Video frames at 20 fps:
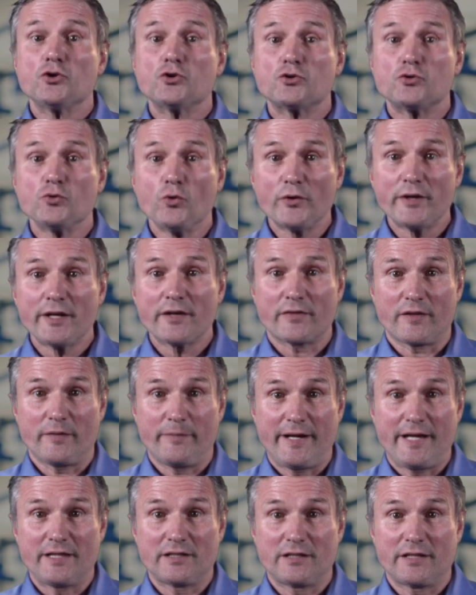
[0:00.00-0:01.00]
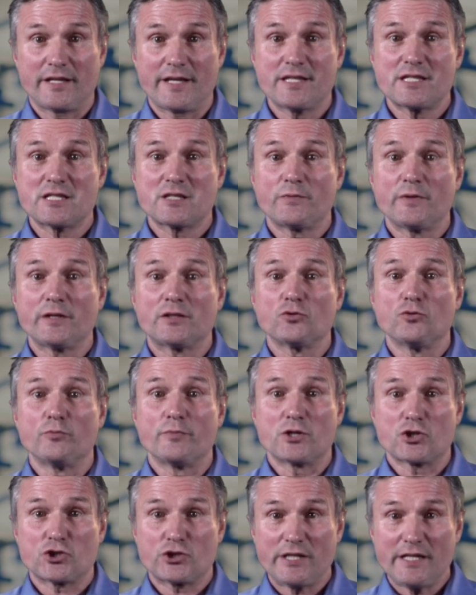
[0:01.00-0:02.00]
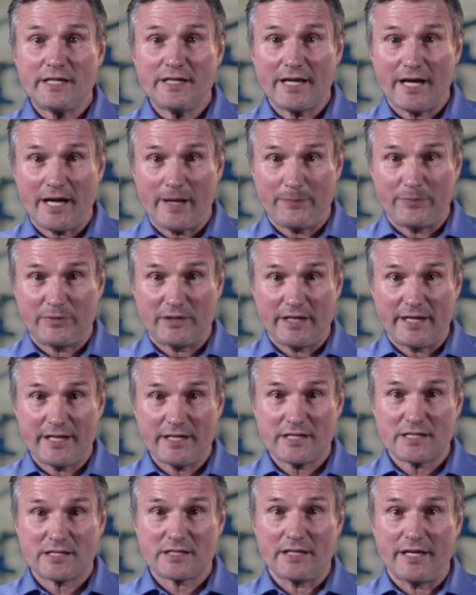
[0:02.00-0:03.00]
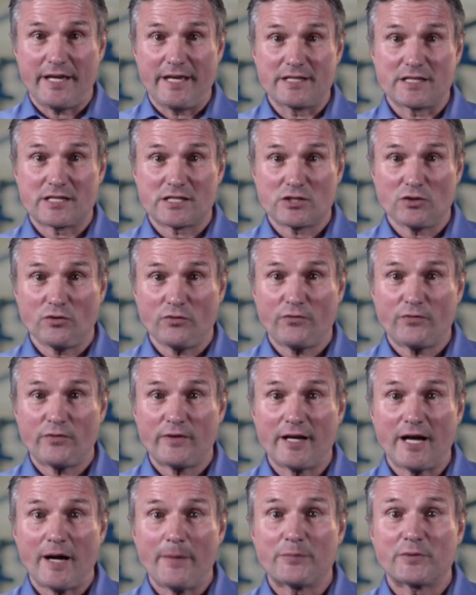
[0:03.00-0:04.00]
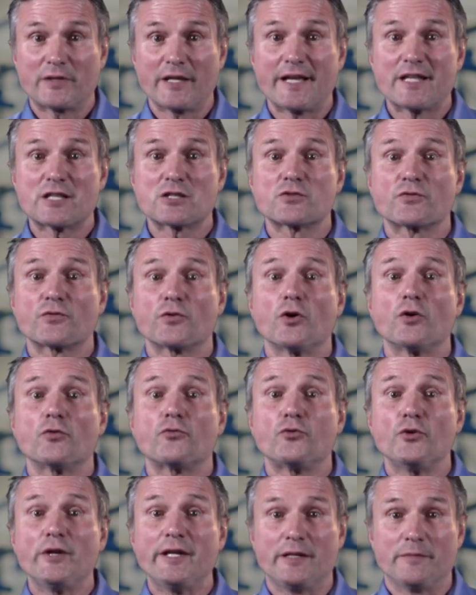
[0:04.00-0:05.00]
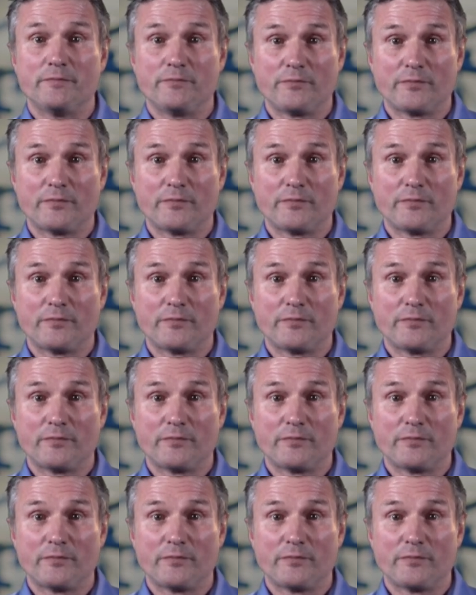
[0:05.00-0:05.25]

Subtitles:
During the maintenance, we do machine updates and software updates for free.